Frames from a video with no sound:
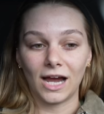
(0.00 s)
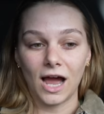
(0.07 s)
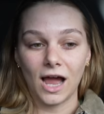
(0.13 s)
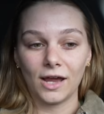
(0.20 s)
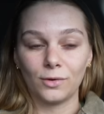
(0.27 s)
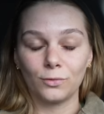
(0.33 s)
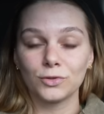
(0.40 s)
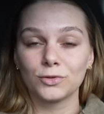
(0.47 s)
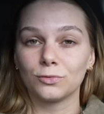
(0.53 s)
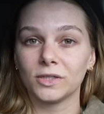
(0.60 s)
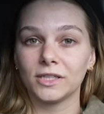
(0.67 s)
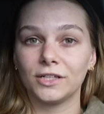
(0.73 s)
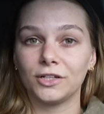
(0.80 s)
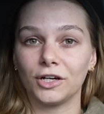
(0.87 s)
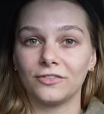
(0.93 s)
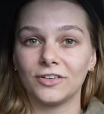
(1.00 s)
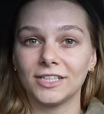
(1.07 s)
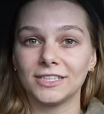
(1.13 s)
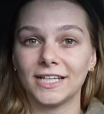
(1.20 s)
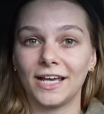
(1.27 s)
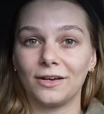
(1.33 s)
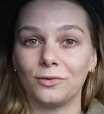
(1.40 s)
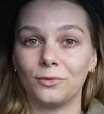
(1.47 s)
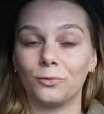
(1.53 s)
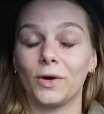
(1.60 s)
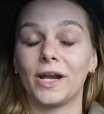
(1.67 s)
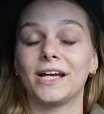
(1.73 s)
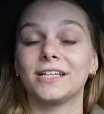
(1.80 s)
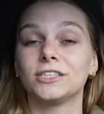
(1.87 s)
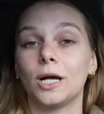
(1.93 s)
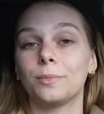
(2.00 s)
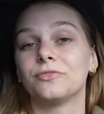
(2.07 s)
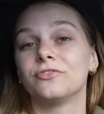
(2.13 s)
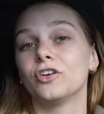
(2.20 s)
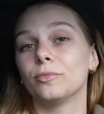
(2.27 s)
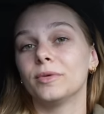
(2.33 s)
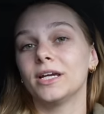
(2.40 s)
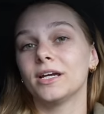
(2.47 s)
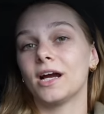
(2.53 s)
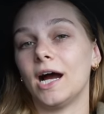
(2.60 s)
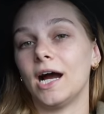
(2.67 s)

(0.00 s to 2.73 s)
I was really nervous, and when I stopped filming,